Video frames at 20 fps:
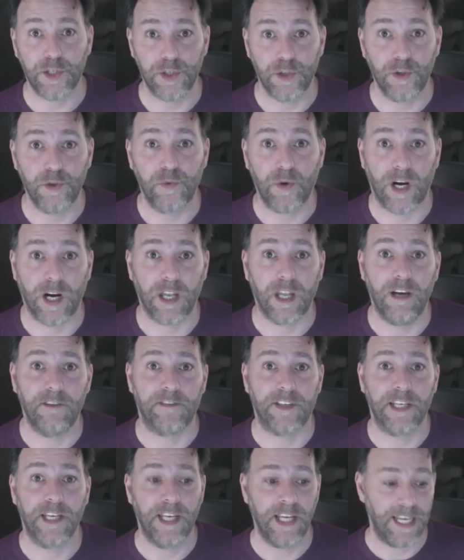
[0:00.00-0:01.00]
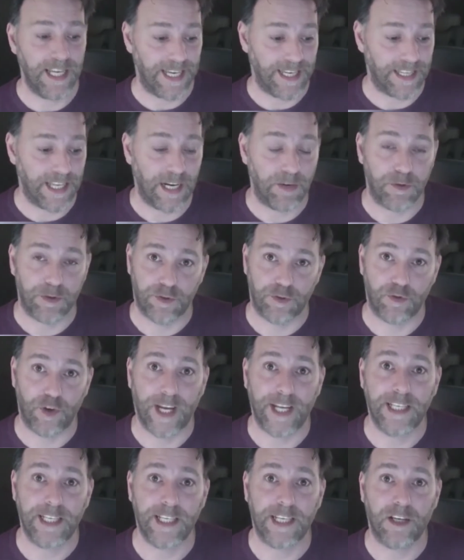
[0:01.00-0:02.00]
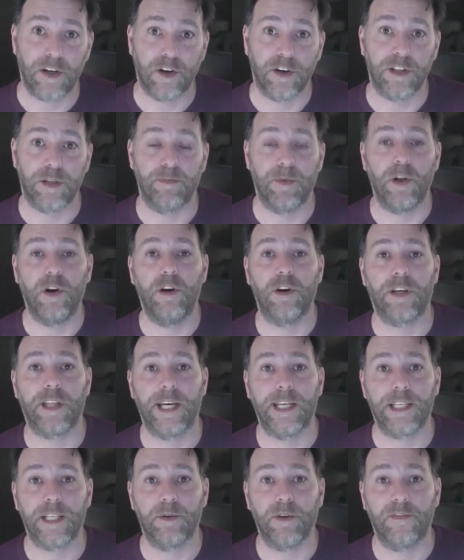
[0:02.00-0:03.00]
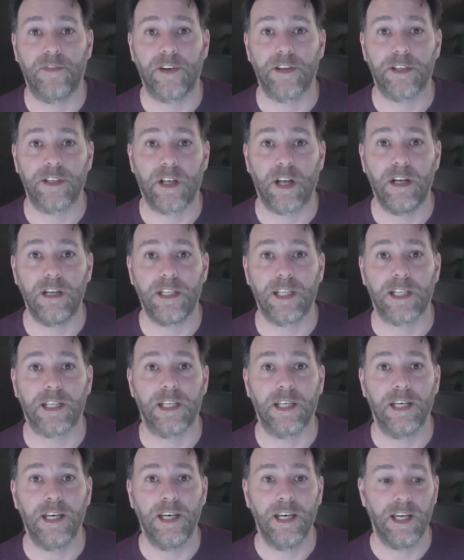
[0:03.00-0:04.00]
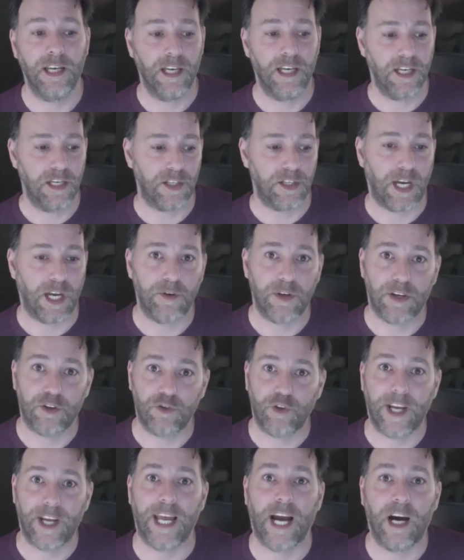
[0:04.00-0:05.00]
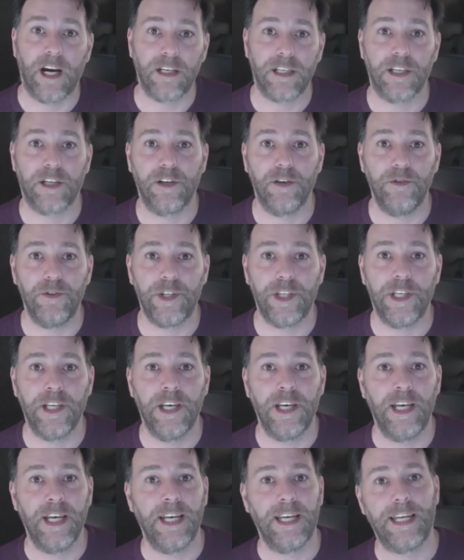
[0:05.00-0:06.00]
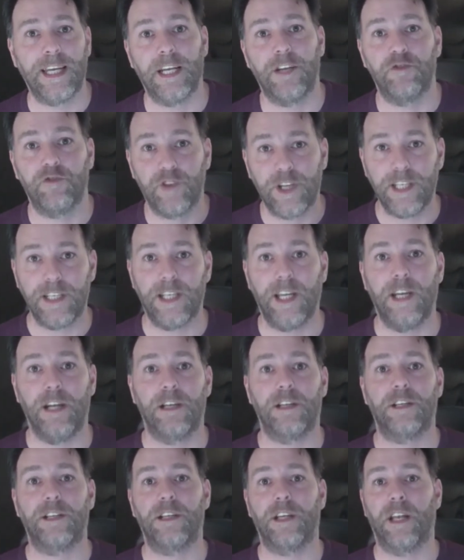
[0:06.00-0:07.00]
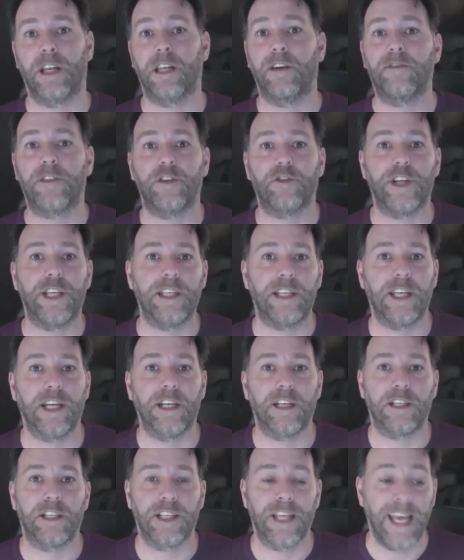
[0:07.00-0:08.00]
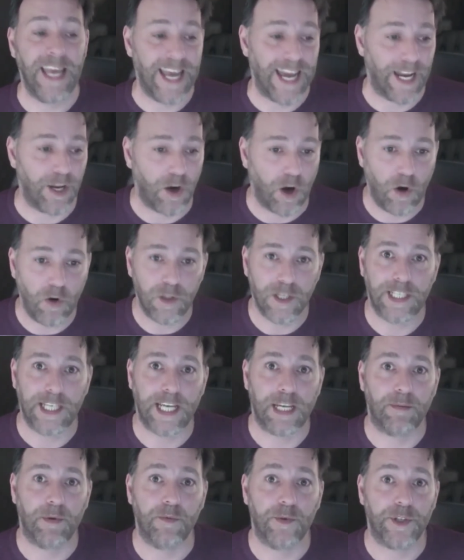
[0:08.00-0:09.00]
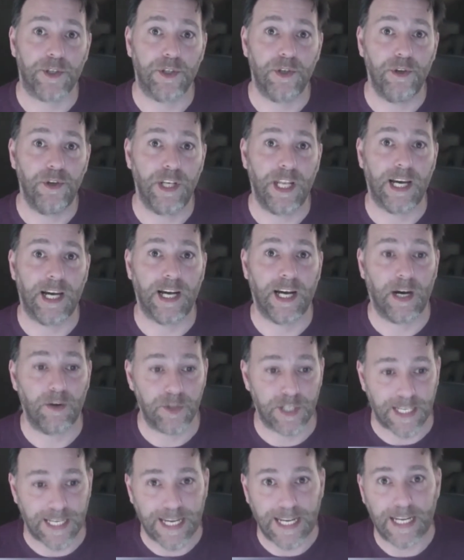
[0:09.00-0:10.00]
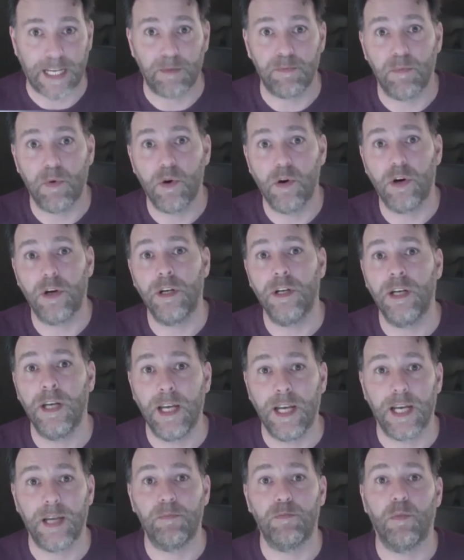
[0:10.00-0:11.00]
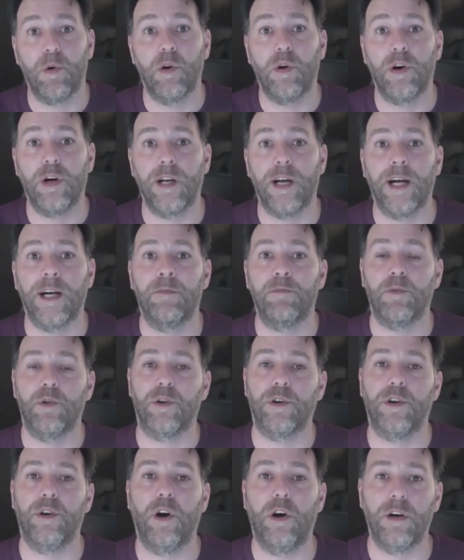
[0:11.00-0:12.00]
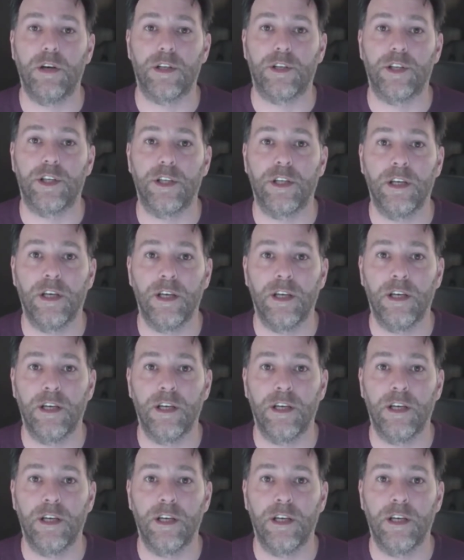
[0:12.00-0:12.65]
do what I loved. And that was writing on the blog. That's how I first started. So I would write articles, kind of research. I loved the research. And all the time I was doing that, I was gaining more and more and more knowledge,